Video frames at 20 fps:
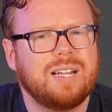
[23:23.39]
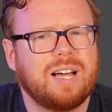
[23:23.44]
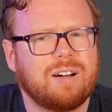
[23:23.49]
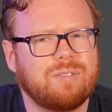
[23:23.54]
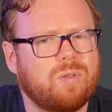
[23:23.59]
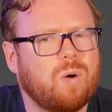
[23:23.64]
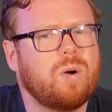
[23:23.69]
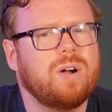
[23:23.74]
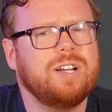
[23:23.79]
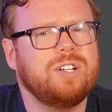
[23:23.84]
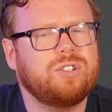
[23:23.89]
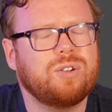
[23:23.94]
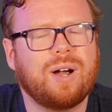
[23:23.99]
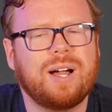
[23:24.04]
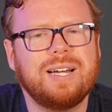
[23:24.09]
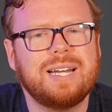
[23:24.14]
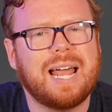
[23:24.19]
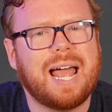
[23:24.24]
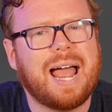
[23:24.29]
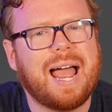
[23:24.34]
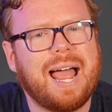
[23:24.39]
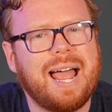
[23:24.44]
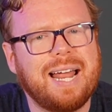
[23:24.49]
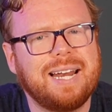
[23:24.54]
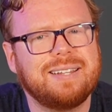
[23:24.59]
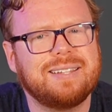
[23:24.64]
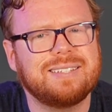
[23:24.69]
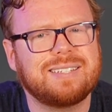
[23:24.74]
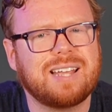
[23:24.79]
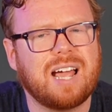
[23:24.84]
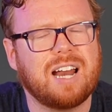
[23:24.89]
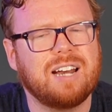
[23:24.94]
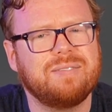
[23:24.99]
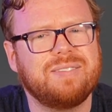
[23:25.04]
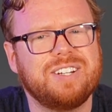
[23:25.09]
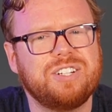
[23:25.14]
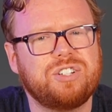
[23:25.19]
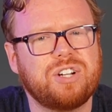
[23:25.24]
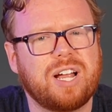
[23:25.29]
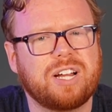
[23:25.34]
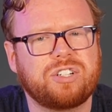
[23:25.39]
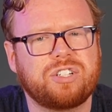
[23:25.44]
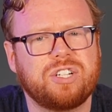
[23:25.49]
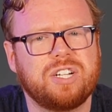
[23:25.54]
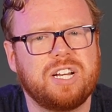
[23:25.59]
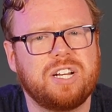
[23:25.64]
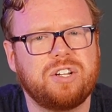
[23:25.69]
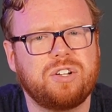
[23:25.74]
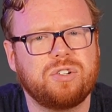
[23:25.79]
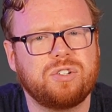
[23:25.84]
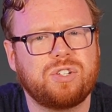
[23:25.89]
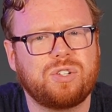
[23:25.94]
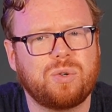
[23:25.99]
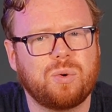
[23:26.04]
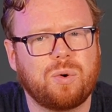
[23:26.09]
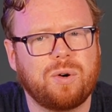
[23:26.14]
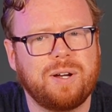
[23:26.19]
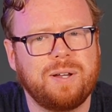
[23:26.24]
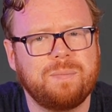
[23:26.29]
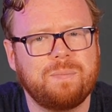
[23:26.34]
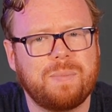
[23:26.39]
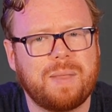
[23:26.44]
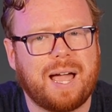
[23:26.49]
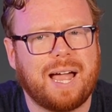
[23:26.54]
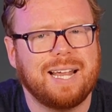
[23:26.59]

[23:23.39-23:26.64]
avoid trying to add this kind of injection into your story.